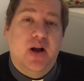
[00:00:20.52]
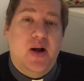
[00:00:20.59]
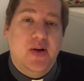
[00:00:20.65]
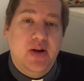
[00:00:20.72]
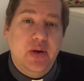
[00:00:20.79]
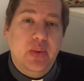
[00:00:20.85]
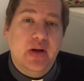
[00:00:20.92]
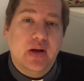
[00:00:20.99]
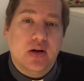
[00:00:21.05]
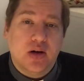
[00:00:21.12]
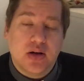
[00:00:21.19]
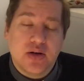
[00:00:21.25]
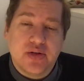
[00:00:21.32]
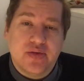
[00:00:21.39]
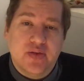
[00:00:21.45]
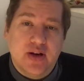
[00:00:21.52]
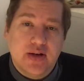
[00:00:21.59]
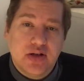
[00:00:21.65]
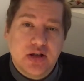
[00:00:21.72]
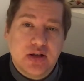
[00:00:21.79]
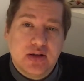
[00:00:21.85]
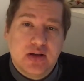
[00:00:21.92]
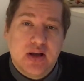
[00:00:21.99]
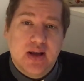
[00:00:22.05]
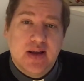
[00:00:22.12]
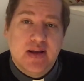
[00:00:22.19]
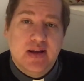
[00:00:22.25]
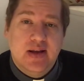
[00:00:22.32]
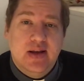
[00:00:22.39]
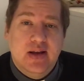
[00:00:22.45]
Holy Week Art Reflection.
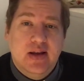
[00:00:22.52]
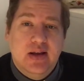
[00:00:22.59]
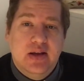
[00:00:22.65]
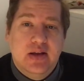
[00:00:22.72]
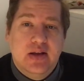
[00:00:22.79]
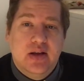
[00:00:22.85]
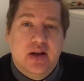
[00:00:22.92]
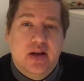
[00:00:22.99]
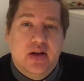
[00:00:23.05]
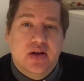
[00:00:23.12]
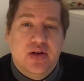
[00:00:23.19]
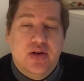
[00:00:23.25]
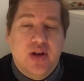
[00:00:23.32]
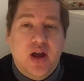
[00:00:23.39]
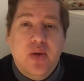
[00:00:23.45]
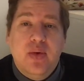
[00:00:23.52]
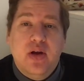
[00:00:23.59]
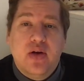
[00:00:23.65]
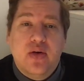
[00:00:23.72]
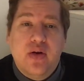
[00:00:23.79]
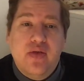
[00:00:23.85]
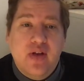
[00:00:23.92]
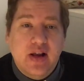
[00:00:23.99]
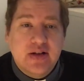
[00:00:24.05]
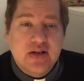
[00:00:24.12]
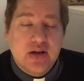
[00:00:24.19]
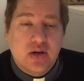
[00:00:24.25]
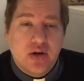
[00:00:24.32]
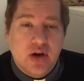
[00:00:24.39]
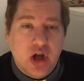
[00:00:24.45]
Today we are
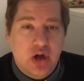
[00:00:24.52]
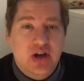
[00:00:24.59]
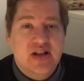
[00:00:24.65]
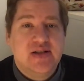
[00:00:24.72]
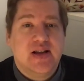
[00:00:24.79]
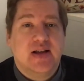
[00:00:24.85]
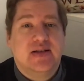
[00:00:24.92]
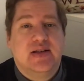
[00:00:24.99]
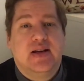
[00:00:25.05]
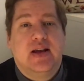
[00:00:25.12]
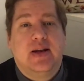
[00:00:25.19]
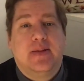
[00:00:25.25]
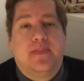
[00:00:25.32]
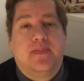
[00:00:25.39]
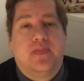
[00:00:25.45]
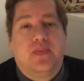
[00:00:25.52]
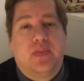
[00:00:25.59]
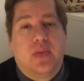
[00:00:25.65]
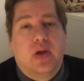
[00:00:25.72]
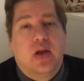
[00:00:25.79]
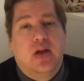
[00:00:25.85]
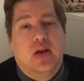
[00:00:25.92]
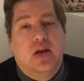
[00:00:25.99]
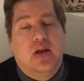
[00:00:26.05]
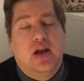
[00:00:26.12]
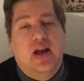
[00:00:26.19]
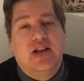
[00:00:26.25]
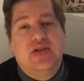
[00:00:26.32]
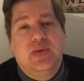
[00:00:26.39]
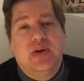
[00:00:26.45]
reflecting on Holy Saturday.
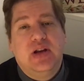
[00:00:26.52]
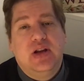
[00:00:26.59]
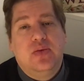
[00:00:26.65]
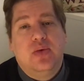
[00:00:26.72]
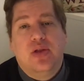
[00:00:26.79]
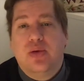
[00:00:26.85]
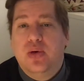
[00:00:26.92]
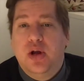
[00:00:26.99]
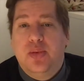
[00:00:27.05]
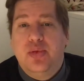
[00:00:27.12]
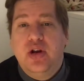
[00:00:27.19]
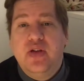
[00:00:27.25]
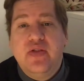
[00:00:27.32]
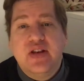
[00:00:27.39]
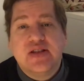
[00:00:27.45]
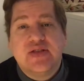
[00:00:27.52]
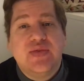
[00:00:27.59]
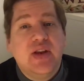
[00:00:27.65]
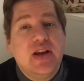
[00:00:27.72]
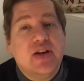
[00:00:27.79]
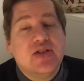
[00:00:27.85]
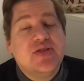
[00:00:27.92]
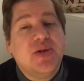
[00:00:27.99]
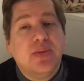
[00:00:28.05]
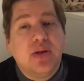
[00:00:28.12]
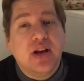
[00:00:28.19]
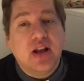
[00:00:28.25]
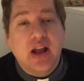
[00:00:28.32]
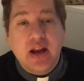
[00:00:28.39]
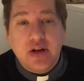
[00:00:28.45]
As we did with all our previous videos, we
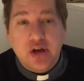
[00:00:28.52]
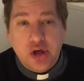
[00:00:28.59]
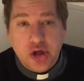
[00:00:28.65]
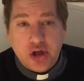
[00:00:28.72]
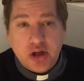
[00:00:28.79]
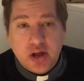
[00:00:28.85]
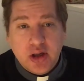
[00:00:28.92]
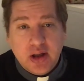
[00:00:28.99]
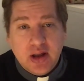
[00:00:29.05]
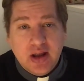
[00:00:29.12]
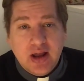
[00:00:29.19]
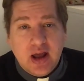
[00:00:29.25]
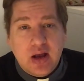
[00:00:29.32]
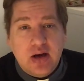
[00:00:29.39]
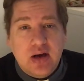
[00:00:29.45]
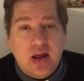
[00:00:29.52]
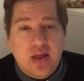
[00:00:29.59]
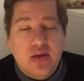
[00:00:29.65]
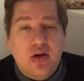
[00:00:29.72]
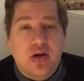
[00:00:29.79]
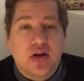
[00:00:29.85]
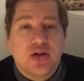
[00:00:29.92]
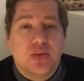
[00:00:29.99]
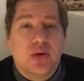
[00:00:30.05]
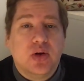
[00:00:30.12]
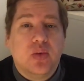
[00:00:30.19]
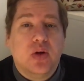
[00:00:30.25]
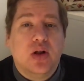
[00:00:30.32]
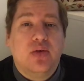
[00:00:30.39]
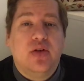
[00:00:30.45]
will again look at another artwork
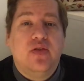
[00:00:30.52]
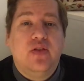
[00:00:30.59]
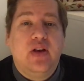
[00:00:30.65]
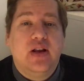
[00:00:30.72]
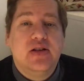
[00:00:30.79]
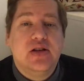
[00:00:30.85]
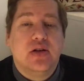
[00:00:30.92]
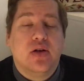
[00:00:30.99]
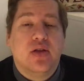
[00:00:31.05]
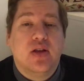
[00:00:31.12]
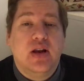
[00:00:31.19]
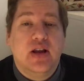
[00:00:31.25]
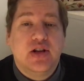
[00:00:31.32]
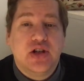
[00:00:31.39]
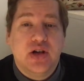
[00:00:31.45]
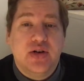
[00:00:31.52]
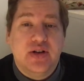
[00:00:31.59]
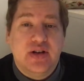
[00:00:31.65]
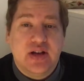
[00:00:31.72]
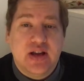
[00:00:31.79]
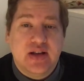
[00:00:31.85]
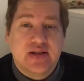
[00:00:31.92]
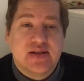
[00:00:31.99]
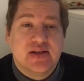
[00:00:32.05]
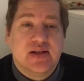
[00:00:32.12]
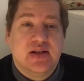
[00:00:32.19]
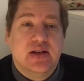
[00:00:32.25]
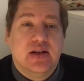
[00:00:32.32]
while reflecting on the lectionary text